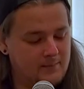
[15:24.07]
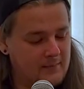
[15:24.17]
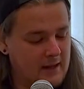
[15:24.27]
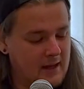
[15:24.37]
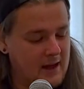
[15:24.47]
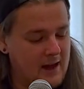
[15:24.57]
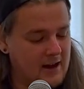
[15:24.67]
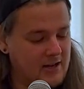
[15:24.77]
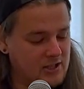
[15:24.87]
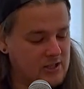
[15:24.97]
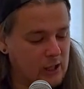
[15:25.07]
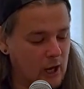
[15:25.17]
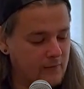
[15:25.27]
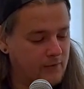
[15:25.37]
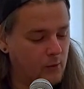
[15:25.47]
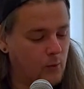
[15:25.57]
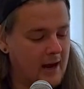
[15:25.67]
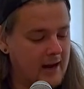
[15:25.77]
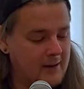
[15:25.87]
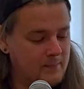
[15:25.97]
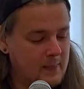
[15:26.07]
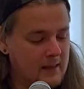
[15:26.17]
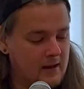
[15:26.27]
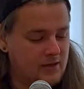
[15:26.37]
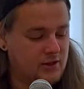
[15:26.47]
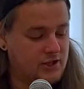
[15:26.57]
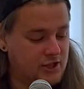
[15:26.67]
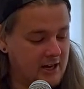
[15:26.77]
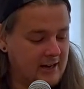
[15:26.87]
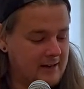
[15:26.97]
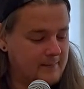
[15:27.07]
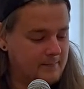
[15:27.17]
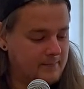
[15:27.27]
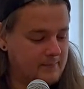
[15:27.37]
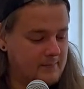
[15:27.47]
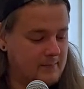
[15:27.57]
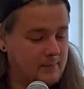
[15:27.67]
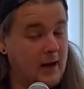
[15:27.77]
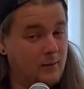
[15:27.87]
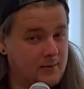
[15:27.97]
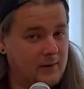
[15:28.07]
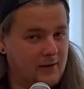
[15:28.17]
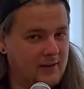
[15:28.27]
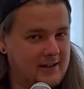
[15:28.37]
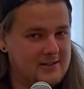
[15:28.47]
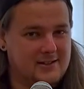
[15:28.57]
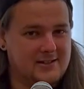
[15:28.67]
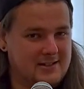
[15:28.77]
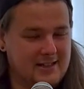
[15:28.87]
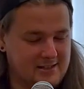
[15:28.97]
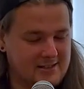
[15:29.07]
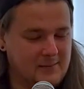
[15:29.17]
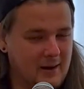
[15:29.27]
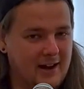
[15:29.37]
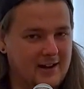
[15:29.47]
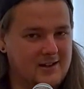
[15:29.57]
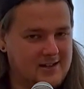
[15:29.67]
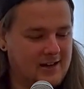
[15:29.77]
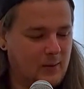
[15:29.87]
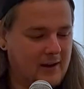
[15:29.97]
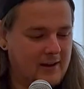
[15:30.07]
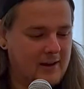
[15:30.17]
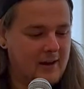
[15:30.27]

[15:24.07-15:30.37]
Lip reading: And I just love the way the G, bear with me on this because this is to my ears anyway.